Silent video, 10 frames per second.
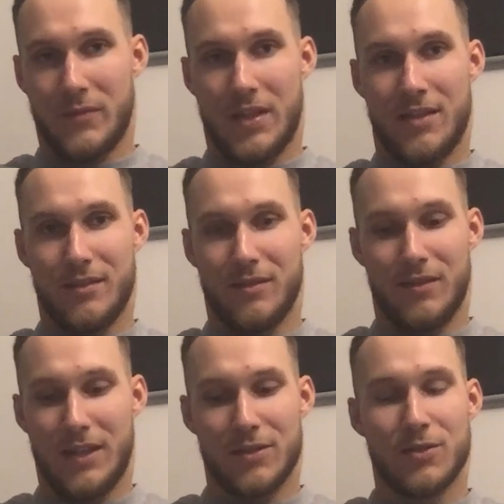
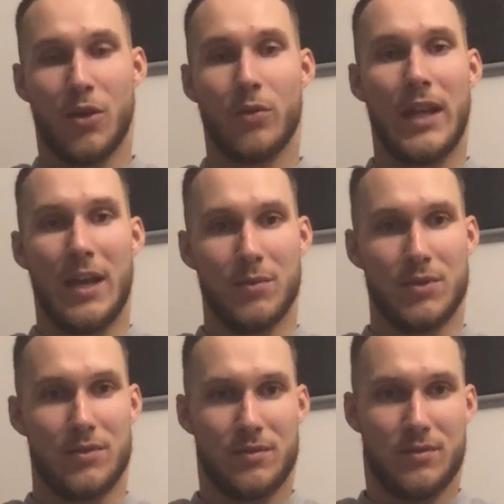there's no
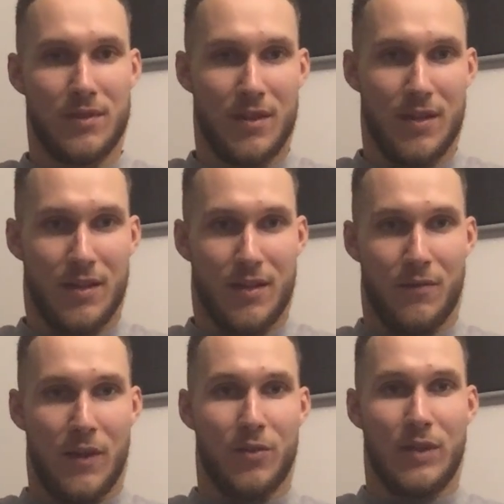games
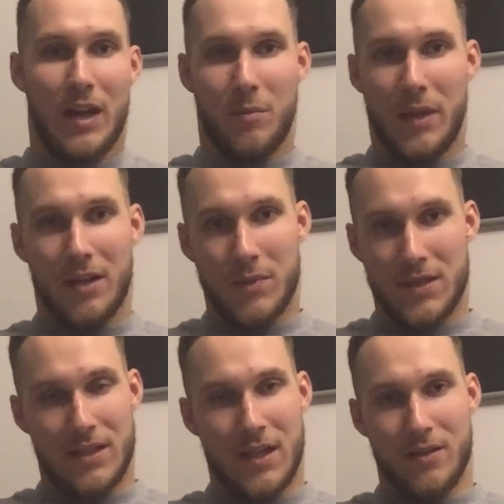when you can make
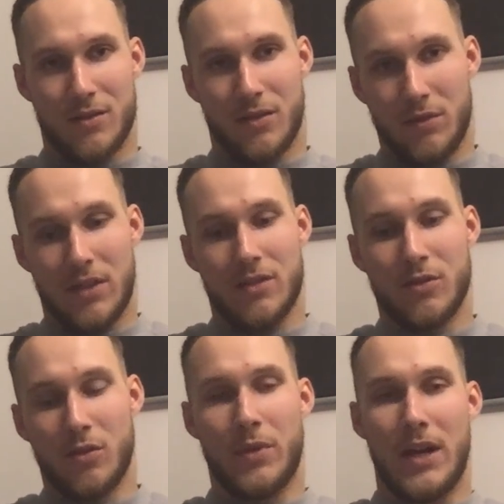mistakes. There's
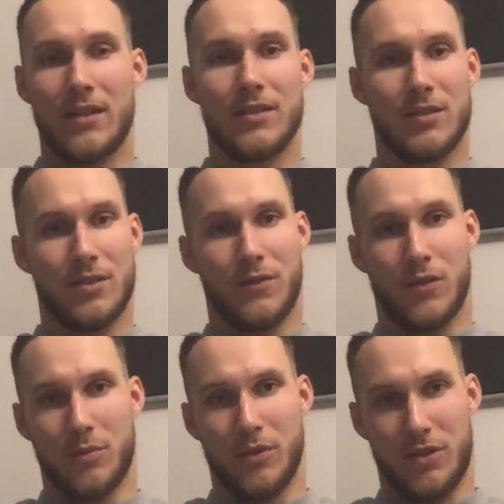no practices for
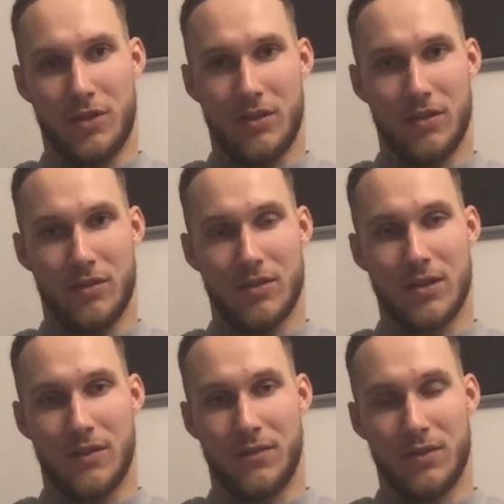bullshitting or
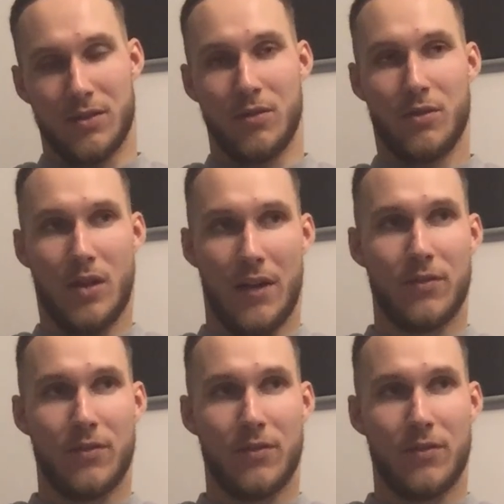something. So you have to